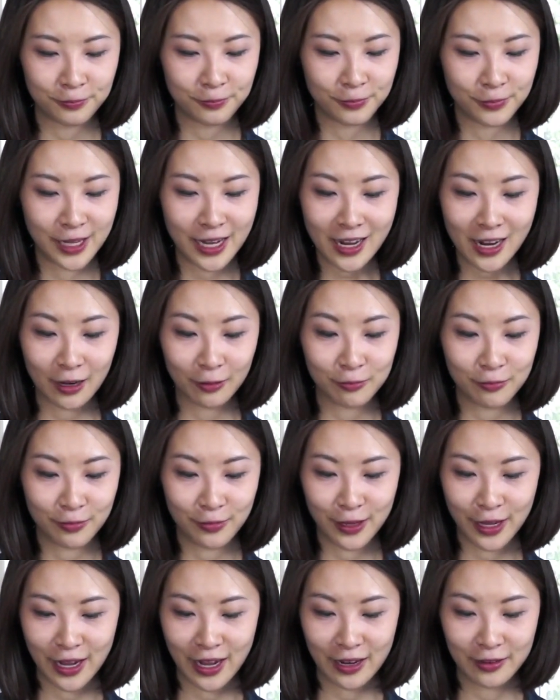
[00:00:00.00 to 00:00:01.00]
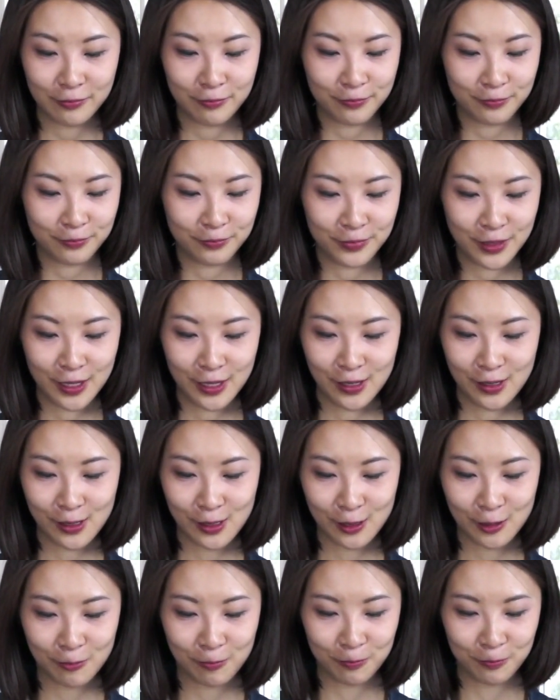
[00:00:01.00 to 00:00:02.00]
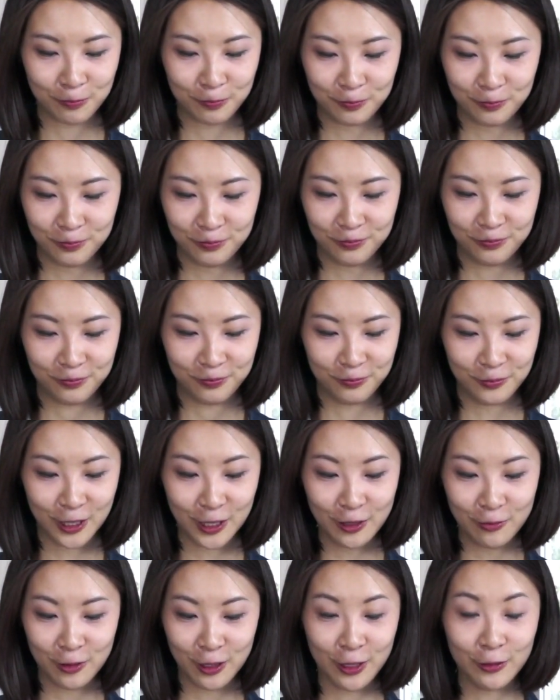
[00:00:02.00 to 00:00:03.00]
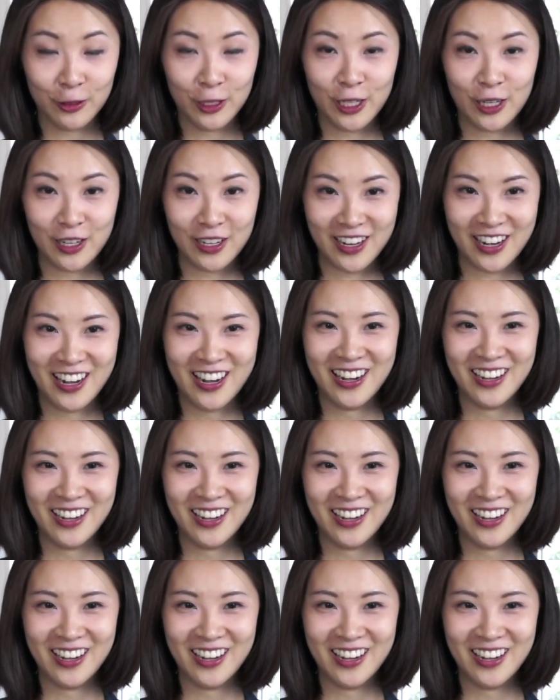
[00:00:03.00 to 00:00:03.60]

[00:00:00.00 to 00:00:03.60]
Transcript: yeah, that is really, really, really good.